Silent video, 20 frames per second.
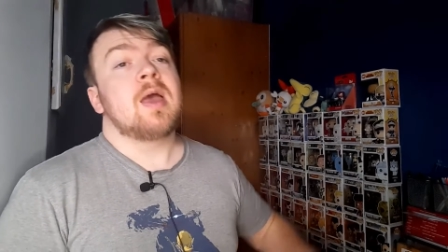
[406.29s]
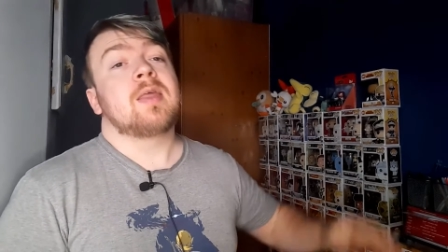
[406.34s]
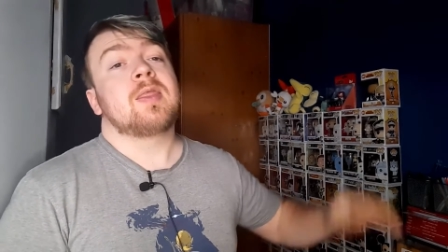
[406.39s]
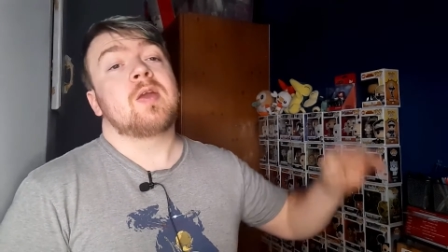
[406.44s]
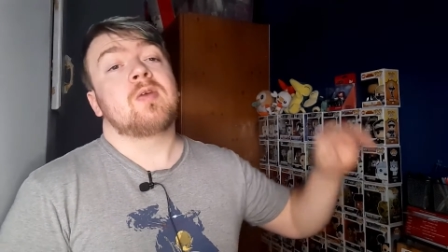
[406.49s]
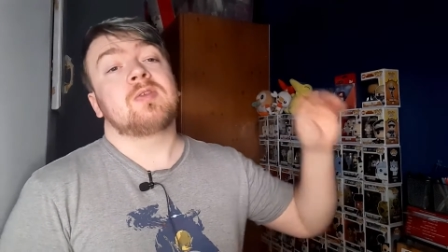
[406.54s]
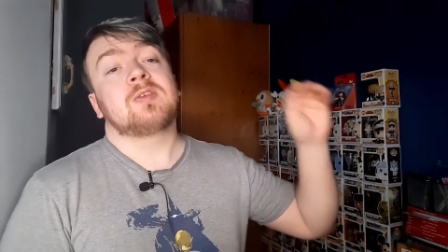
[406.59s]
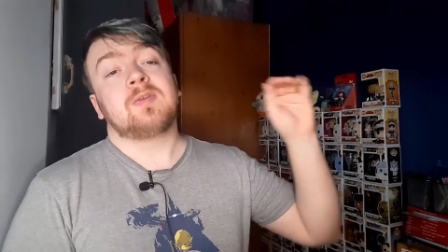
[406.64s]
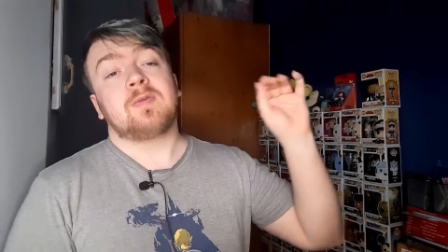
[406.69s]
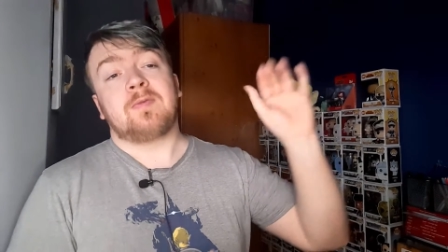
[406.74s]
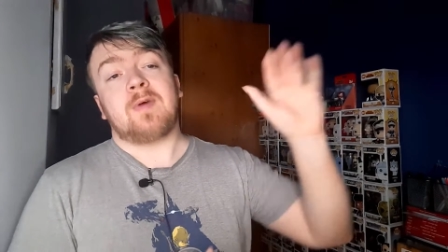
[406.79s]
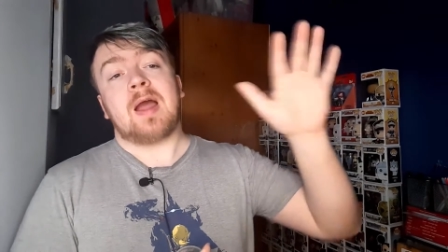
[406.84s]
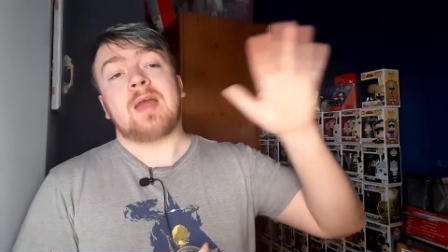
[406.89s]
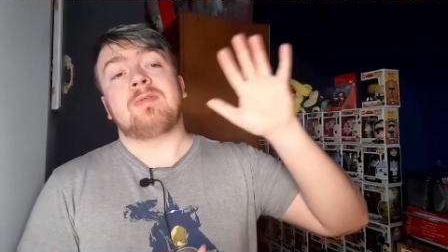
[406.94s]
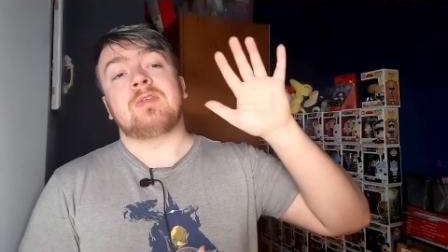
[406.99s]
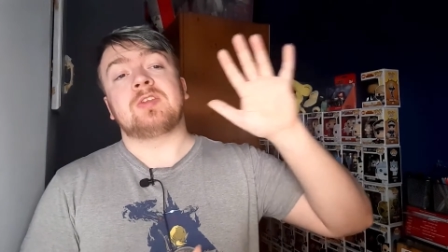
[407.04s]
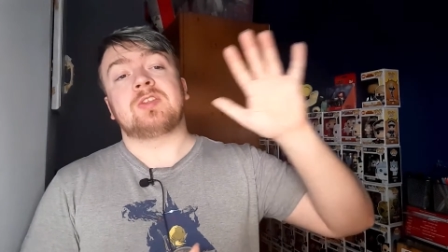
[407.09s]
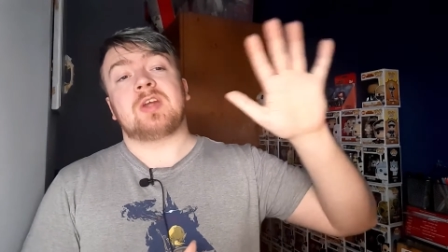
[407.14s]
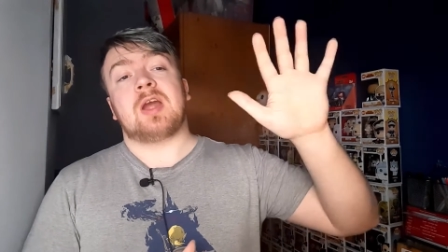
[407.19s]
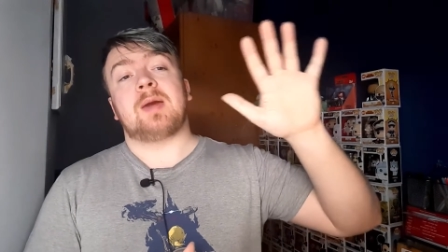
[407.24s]
There is
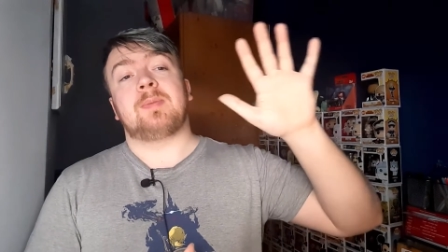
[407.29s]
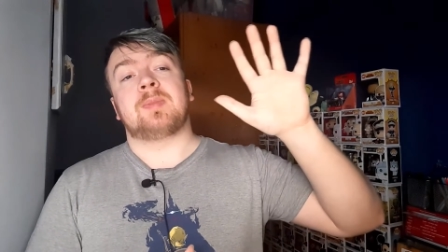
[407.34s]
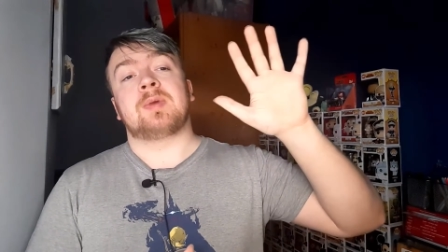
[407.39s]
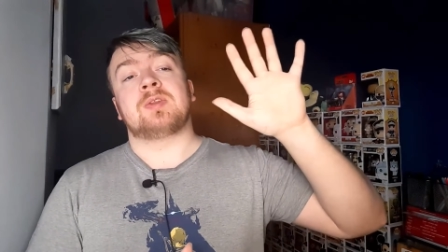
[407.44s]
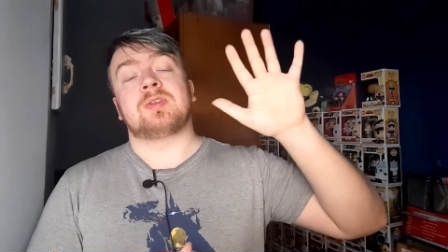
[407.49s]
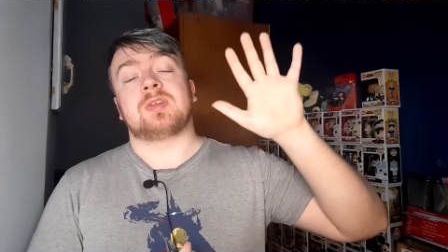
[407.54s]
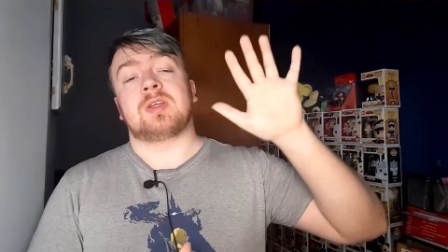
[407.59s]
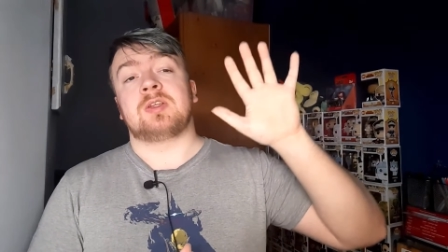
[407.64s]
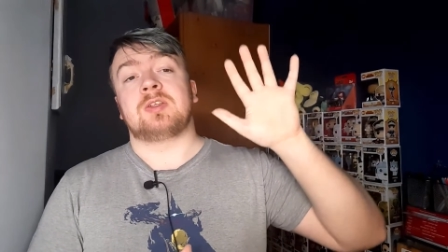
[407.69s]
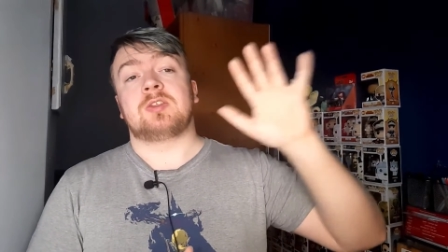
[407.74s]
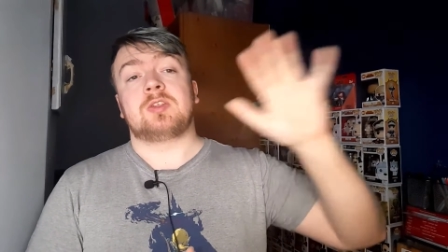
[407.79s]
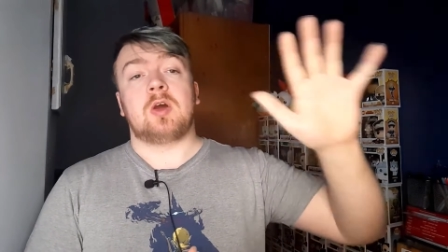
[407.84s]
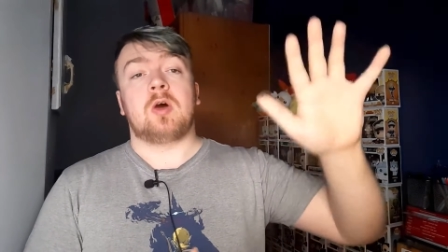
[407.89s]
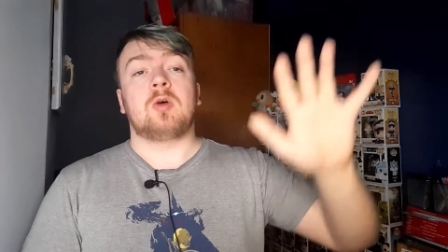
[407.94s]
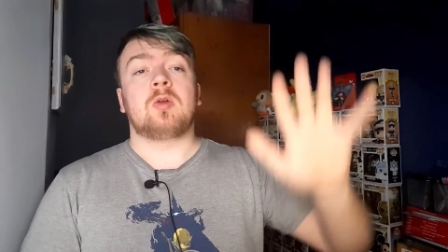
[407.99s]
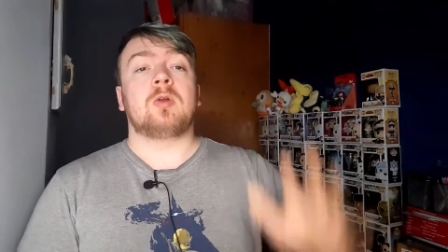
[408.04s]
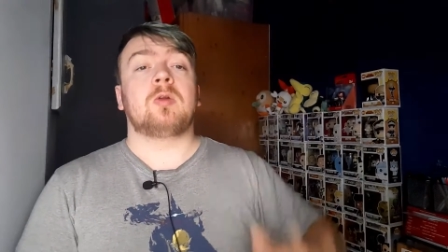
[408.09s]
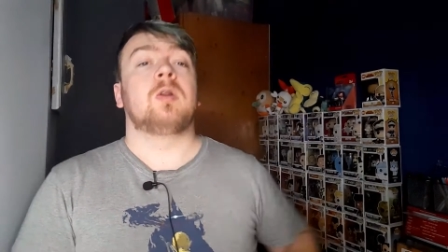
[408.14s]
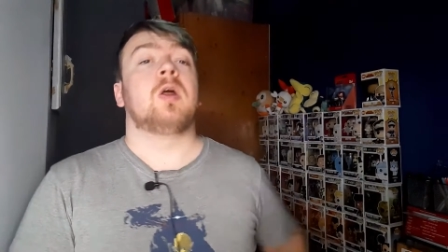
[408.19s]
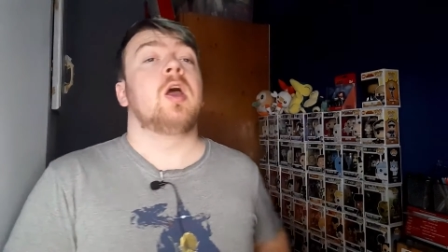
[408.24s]
5 enchantments in
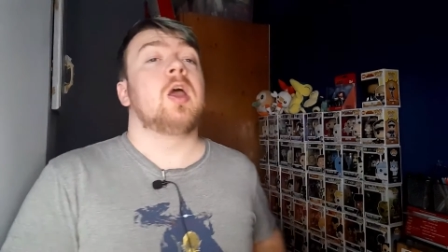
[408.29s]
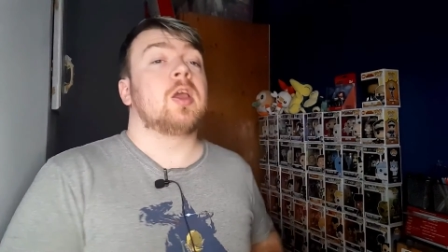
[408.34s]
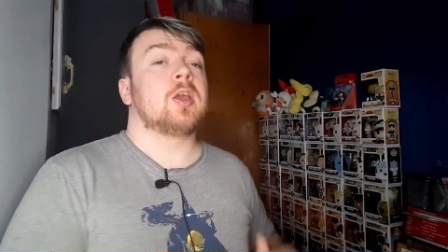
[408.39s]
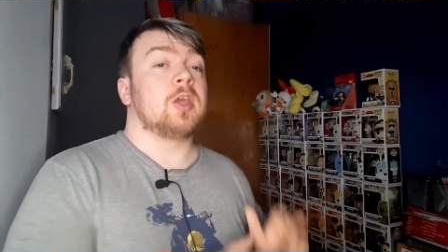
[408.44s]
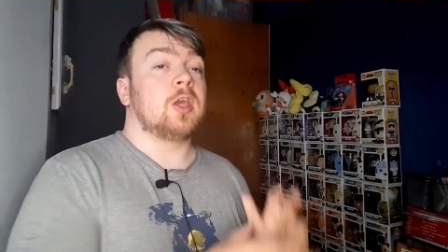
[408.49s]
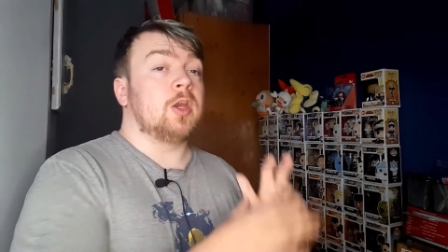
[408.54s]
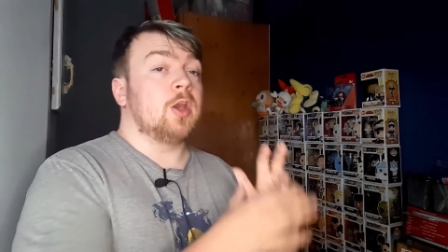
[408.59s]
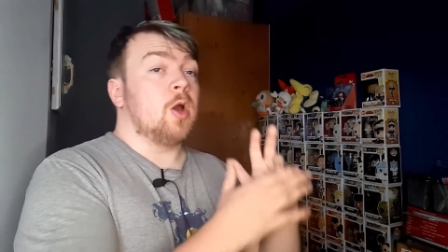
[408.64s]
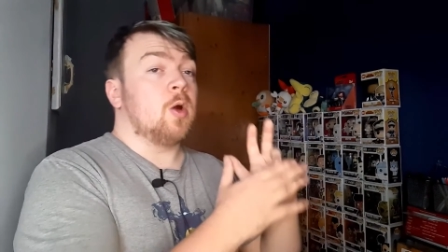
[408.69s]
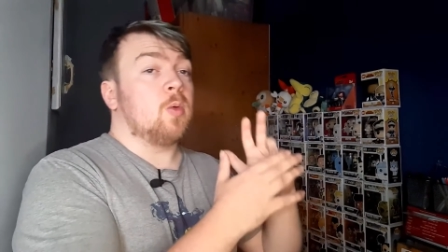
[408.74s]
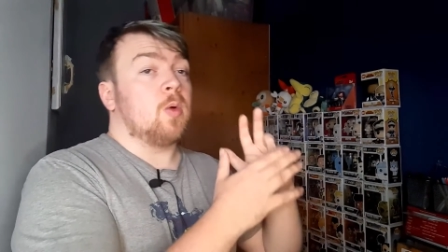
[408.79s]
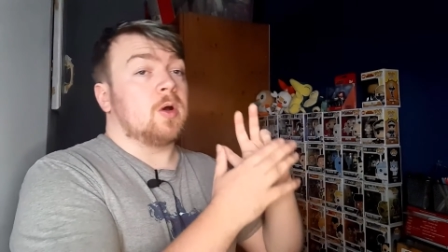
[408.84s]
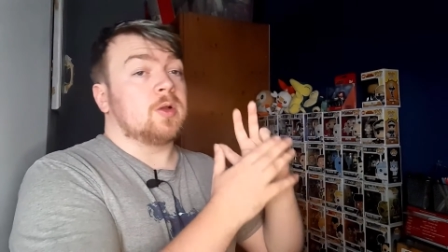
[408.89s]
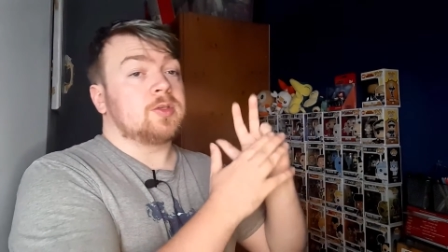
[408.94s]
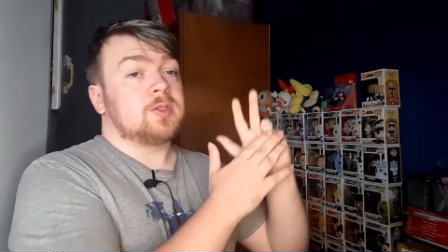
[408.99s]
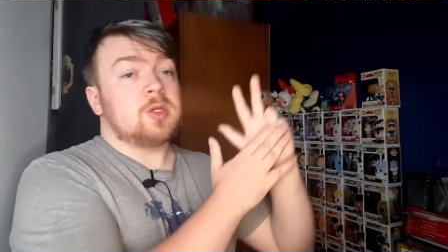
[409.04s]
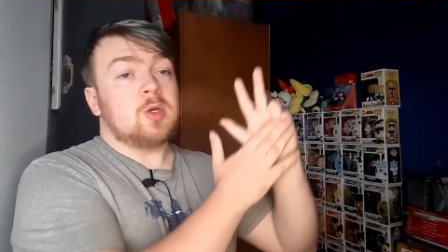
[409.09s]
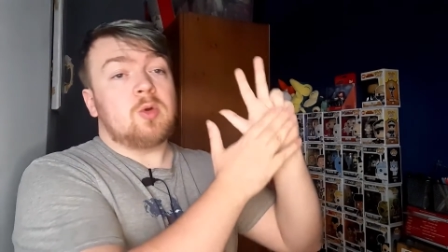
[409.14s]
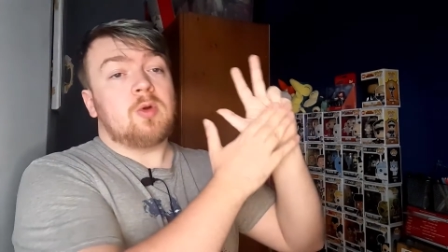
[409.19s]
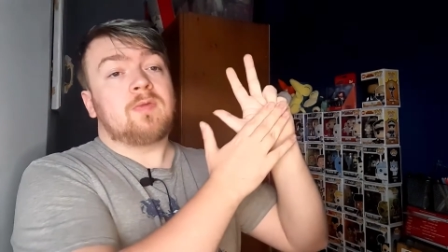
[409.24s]
total, you know
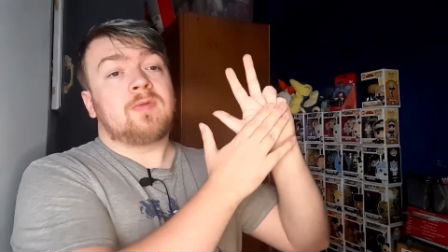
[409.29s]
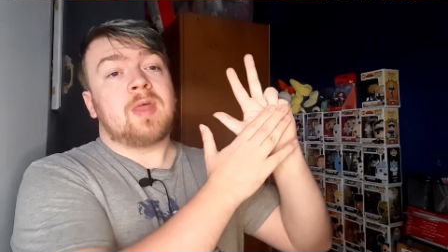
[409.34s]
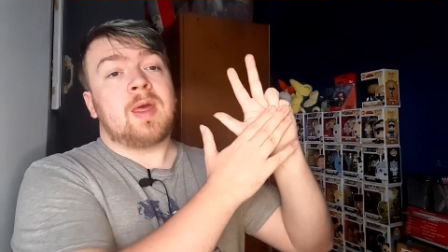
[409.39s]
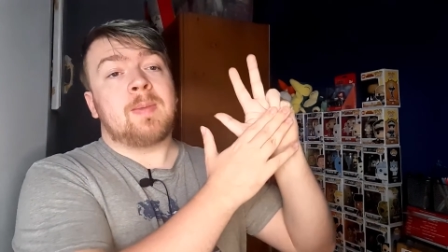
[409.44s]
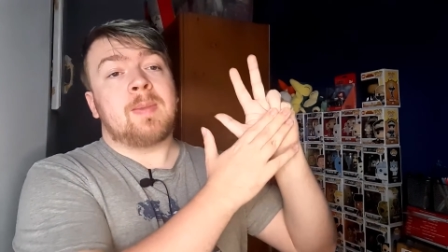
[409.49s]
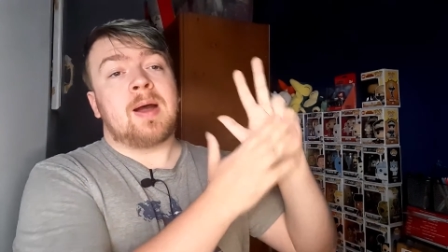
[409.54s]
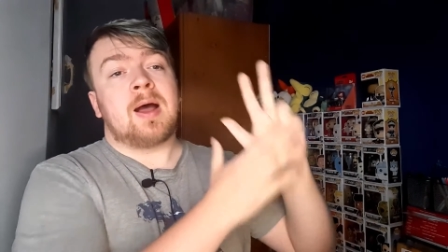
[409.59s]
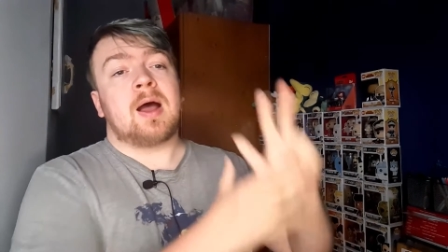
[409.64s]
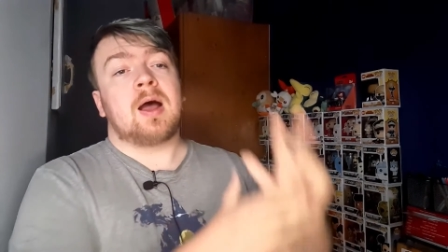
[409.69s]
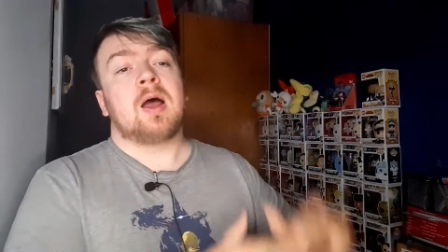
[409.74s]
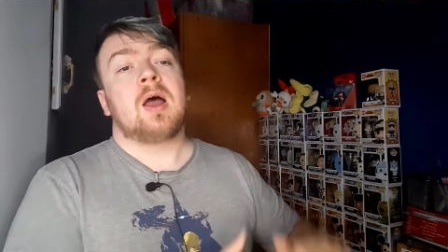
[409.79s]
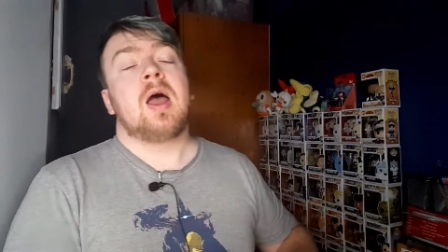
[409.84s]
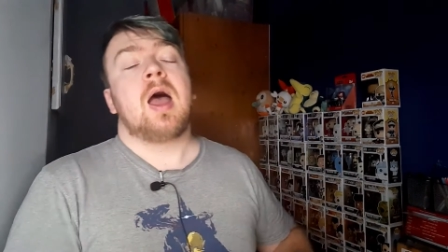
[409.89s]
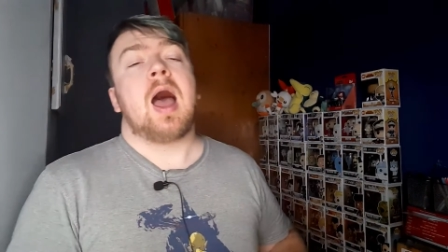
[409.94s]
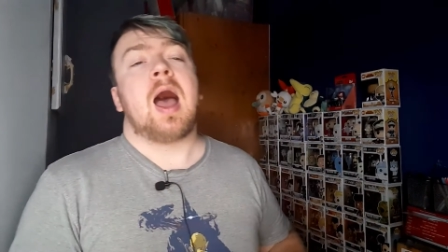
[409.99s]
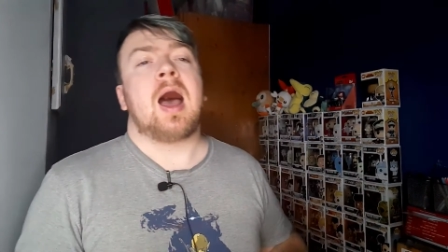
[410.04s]
what 2 of them are,